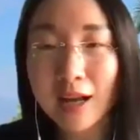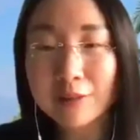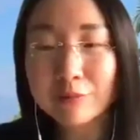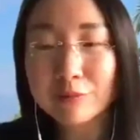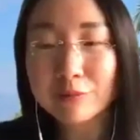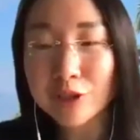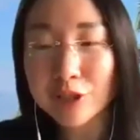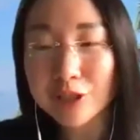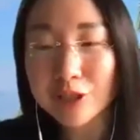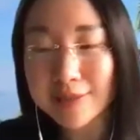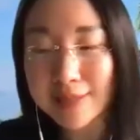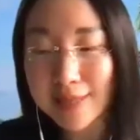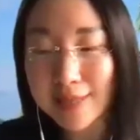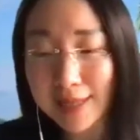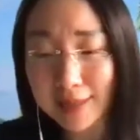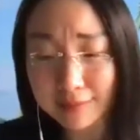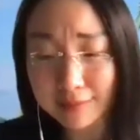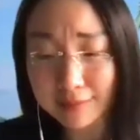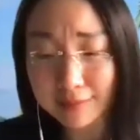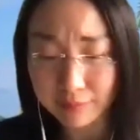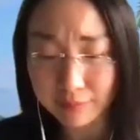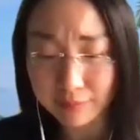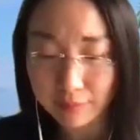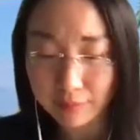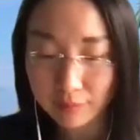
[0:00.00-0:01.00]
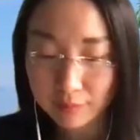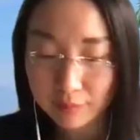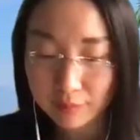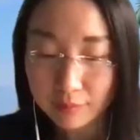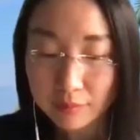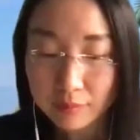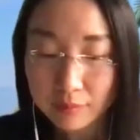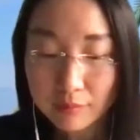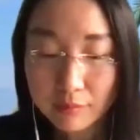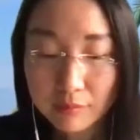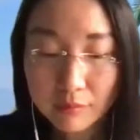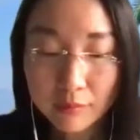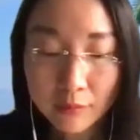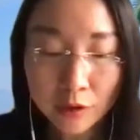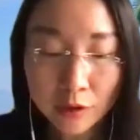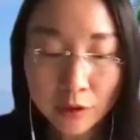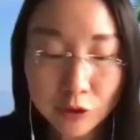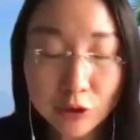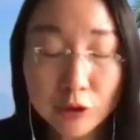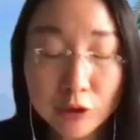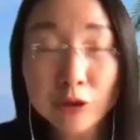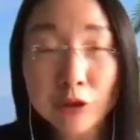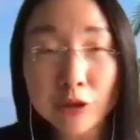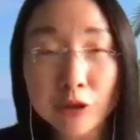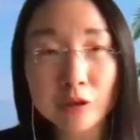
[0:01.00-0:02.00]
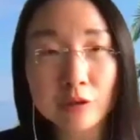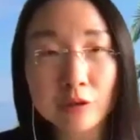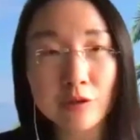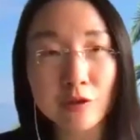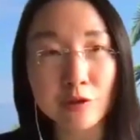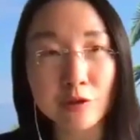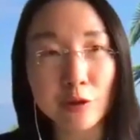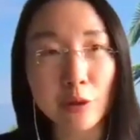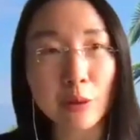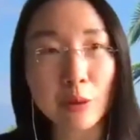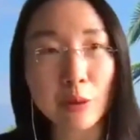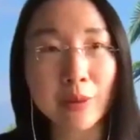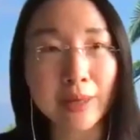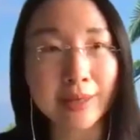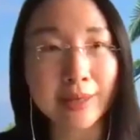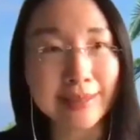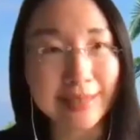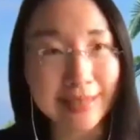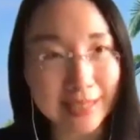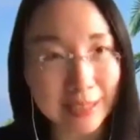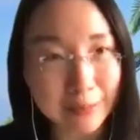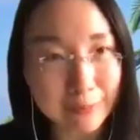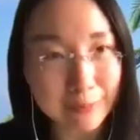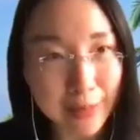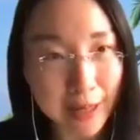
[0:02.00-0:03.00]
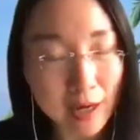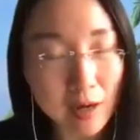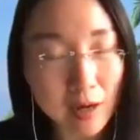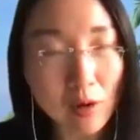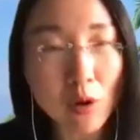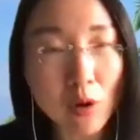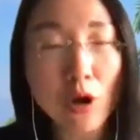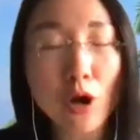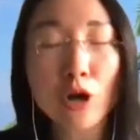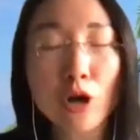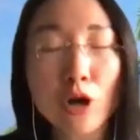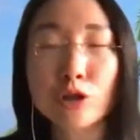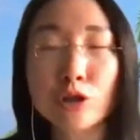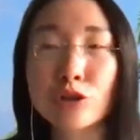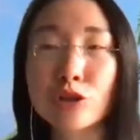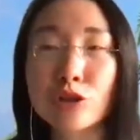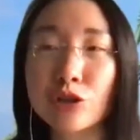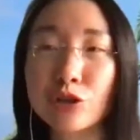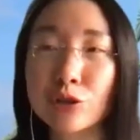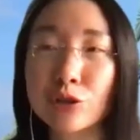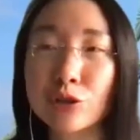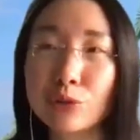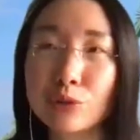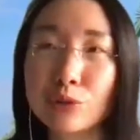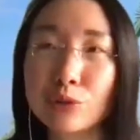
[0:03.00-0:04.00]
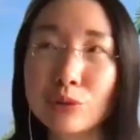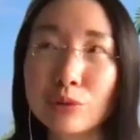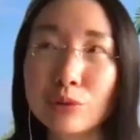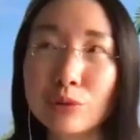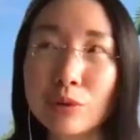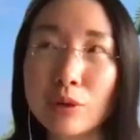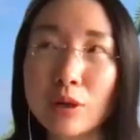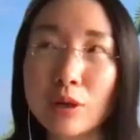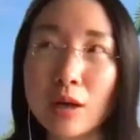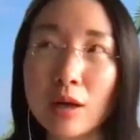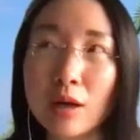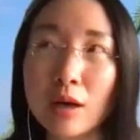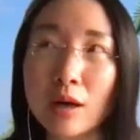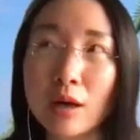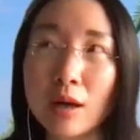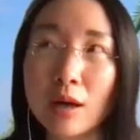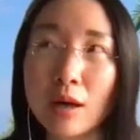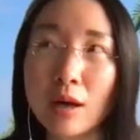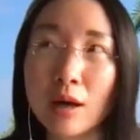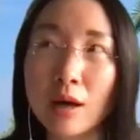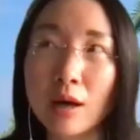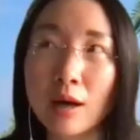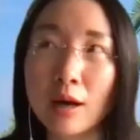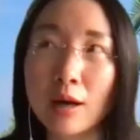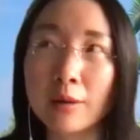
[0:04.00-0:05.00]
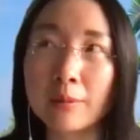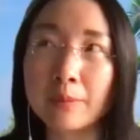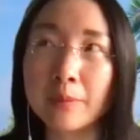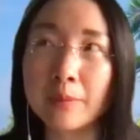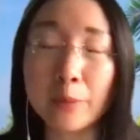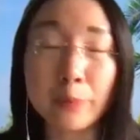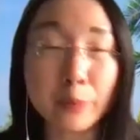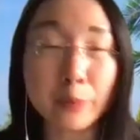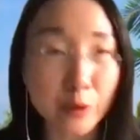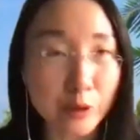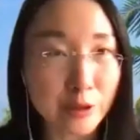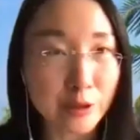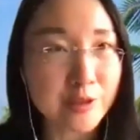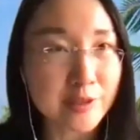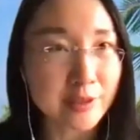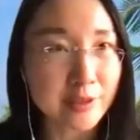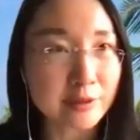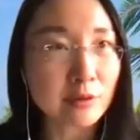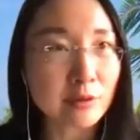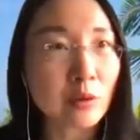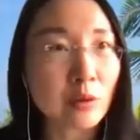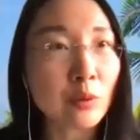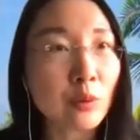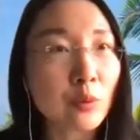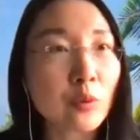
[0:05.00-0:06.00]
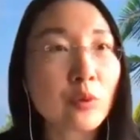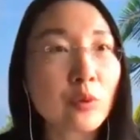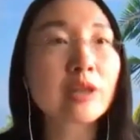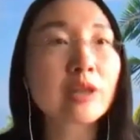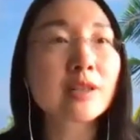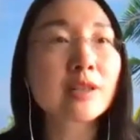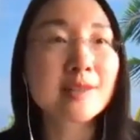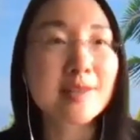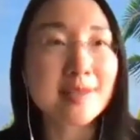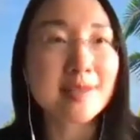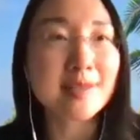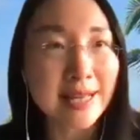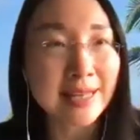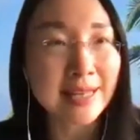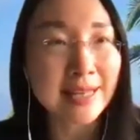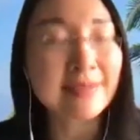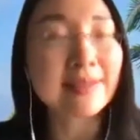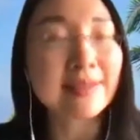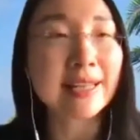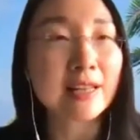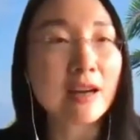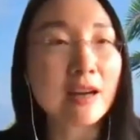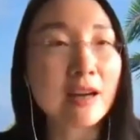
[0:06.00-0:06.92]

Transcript: she said you could throw an email to a person who works in the